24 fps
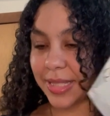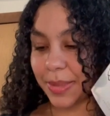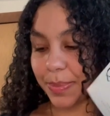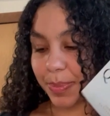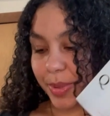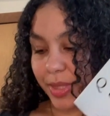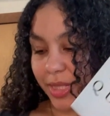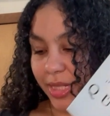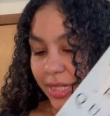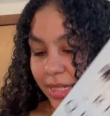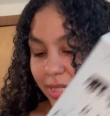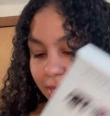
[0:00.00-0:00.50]

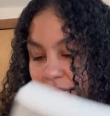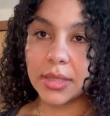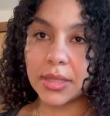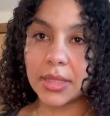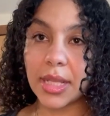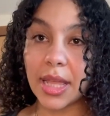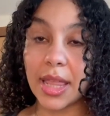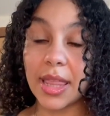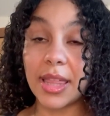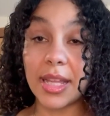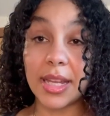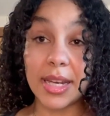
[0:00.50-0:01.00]
book.
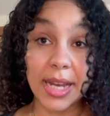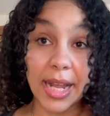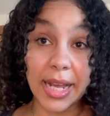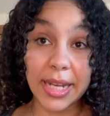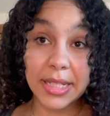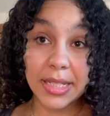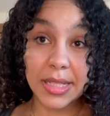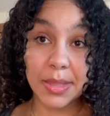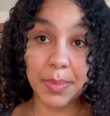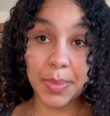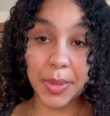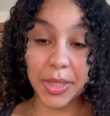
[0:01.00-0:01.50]
The
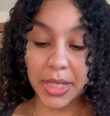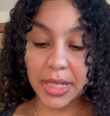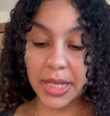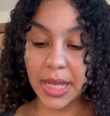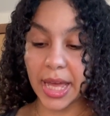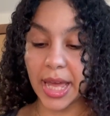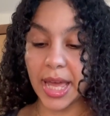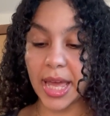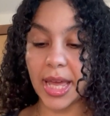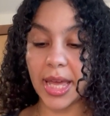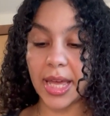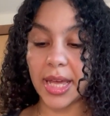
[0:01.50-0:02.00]
next book
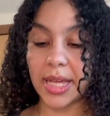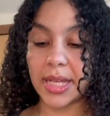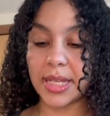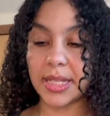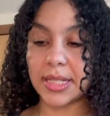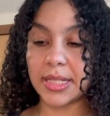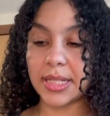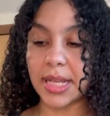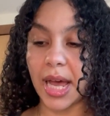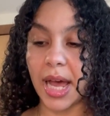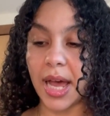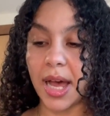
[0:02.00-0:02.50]

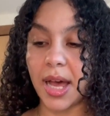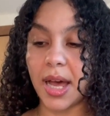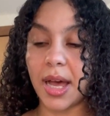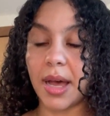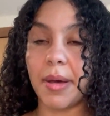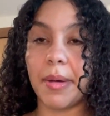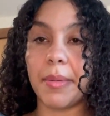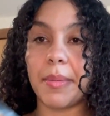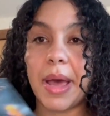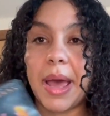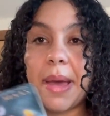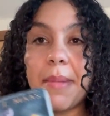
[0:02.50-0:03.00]
is
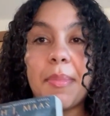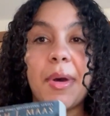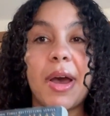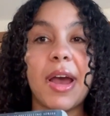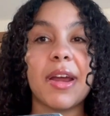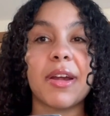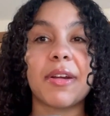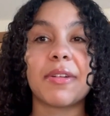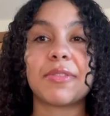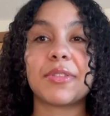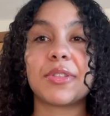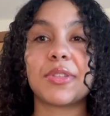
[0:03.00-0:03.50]

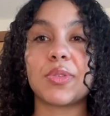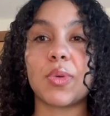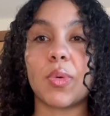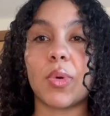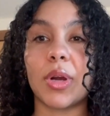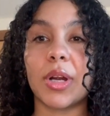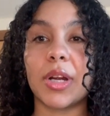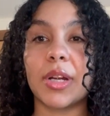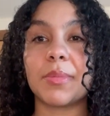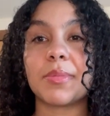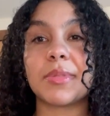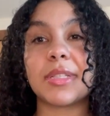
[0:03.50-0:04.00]
Empire of
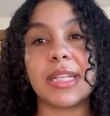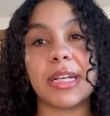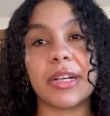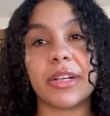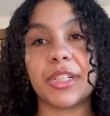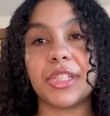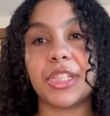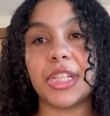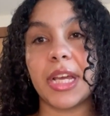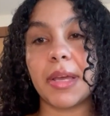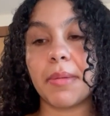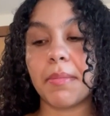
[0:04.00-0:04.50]
Storm, Sarah
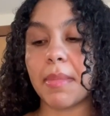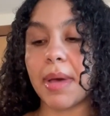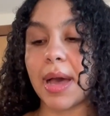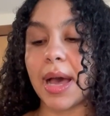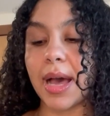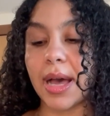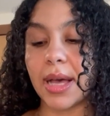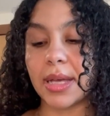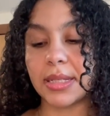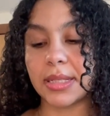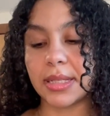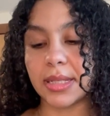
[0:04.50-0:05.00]
J.
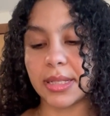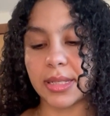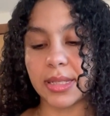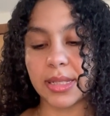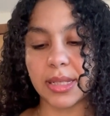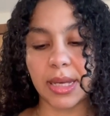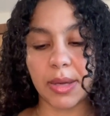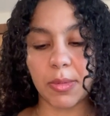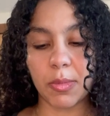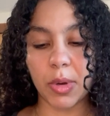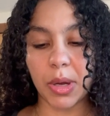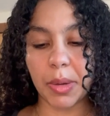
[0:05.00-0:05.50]
Maas. This is
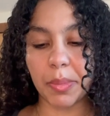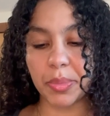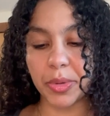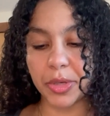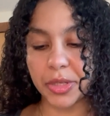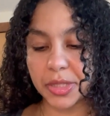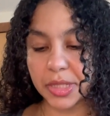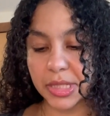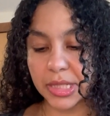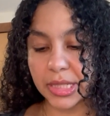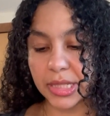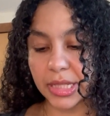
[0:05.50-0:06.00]
like what, book
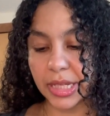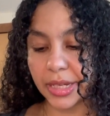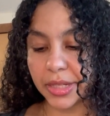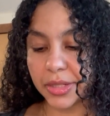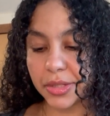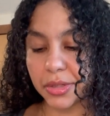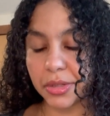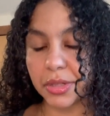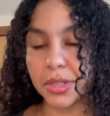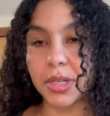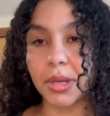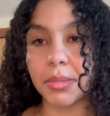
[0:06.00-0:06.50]
6
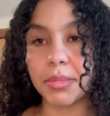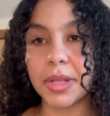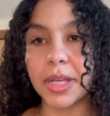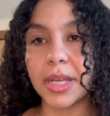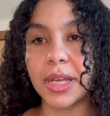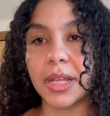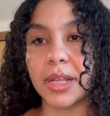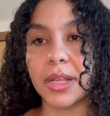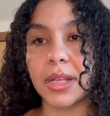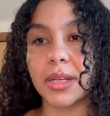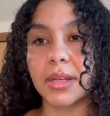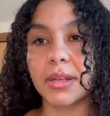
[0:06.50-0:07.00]
or something
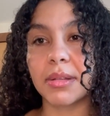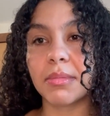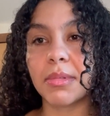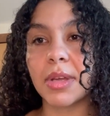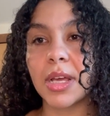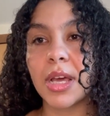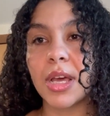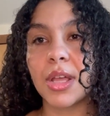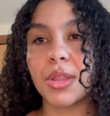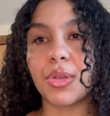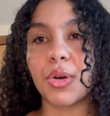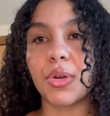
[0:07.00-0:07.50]
in the
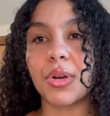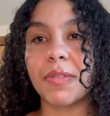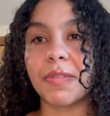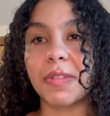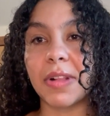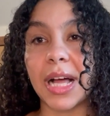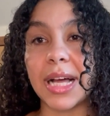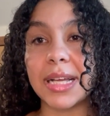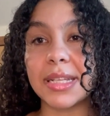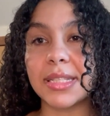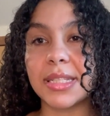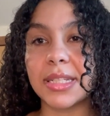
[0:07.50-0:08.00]
Throne of
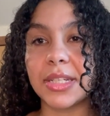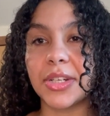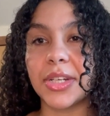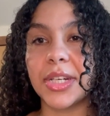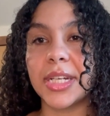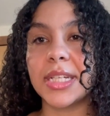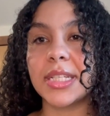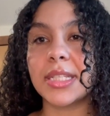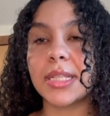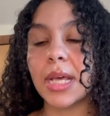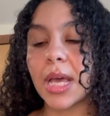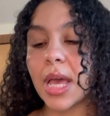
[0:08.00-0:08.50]
Glass series.